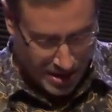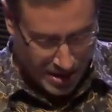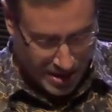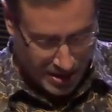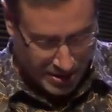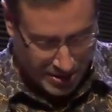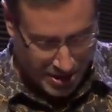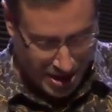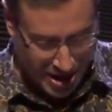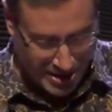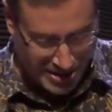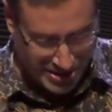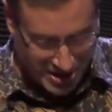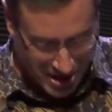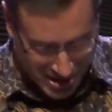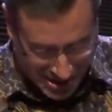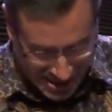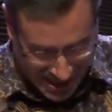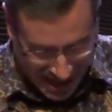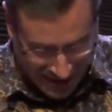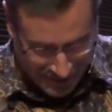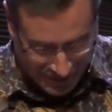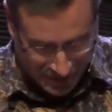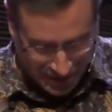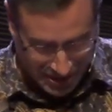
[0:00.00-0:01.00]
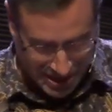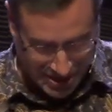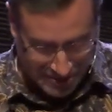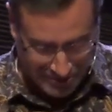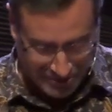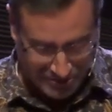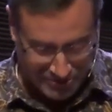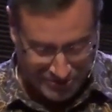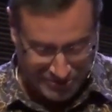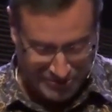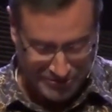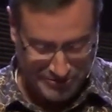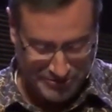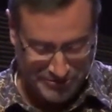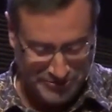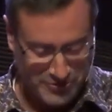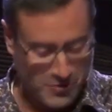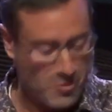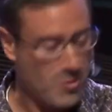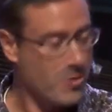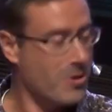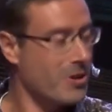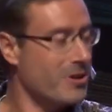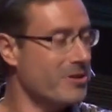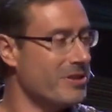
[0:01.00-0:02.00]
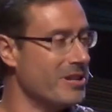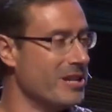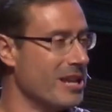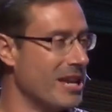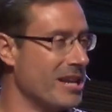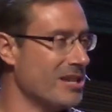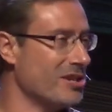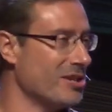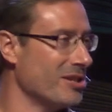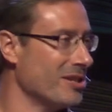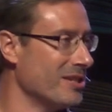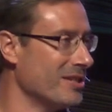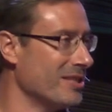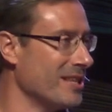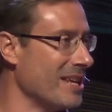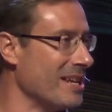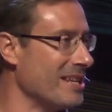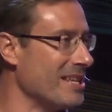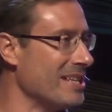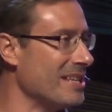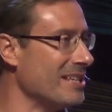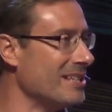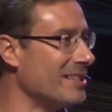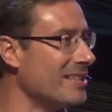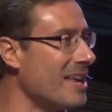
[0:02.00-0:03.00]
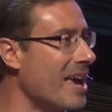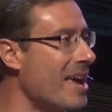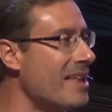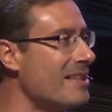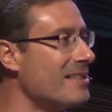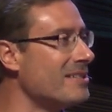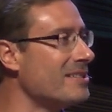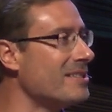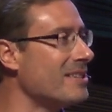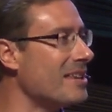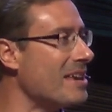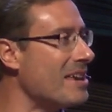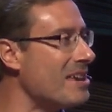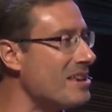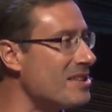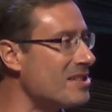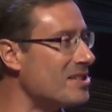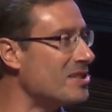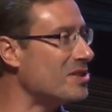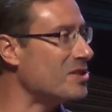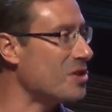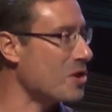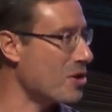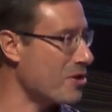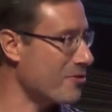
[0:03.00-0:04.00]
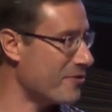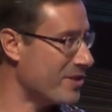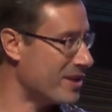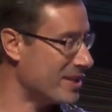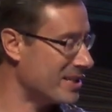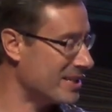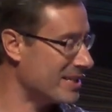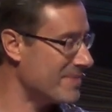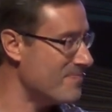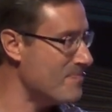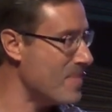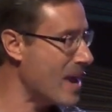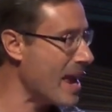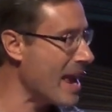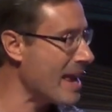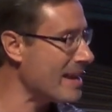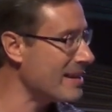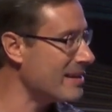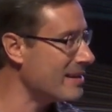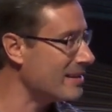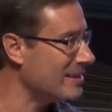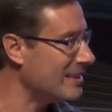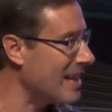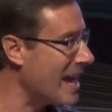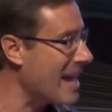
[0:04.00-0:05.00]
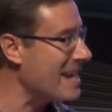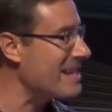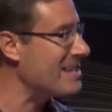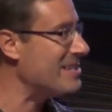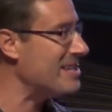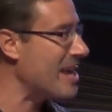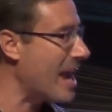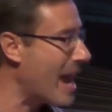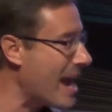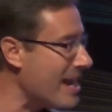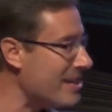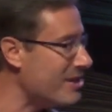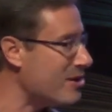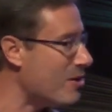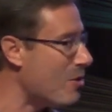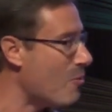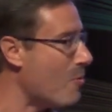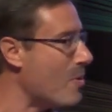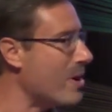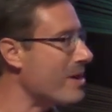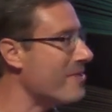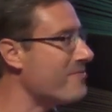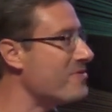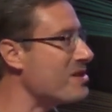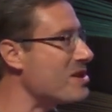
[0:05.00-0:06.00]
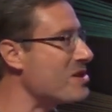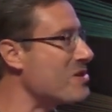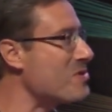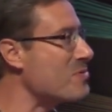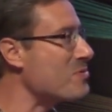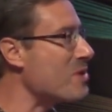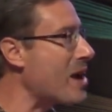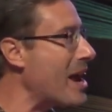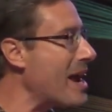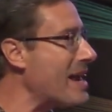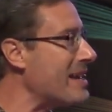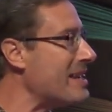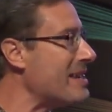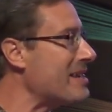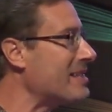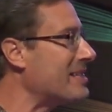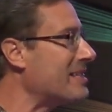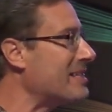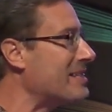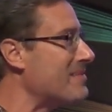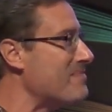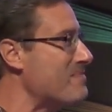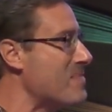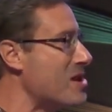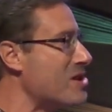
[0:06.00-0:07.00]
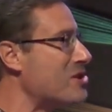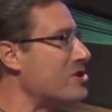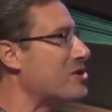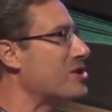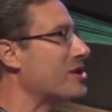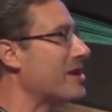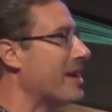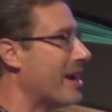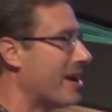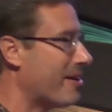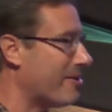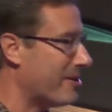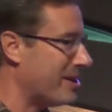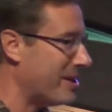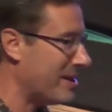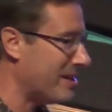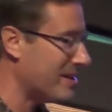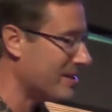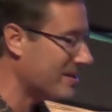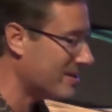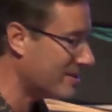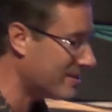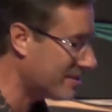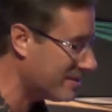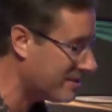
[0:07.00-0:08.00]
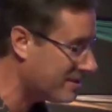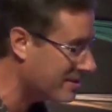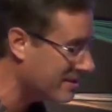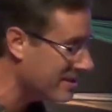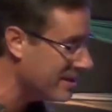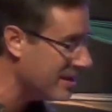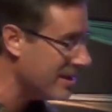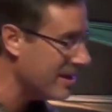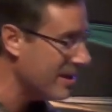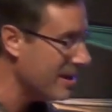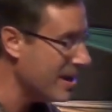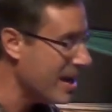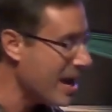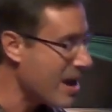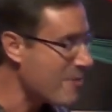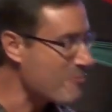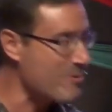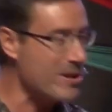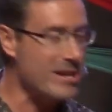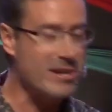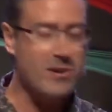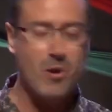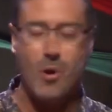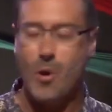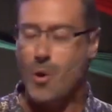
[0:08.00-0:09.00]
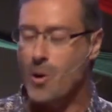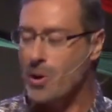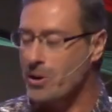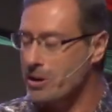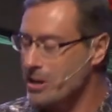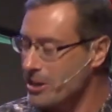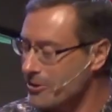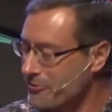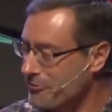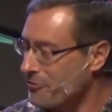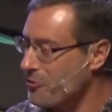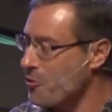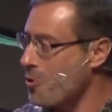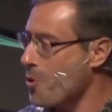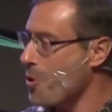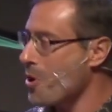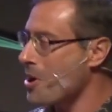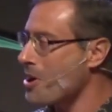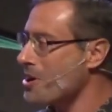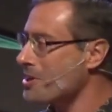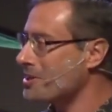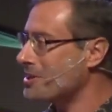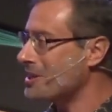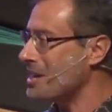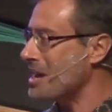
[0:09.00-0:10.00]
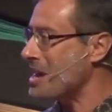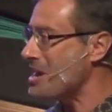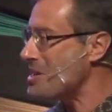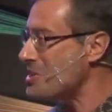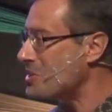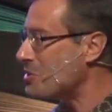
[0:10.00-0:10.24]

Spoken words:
God does have a love for the nations, and he sends his servants, men like Daniel, one of the greatest missionaries recorded for us in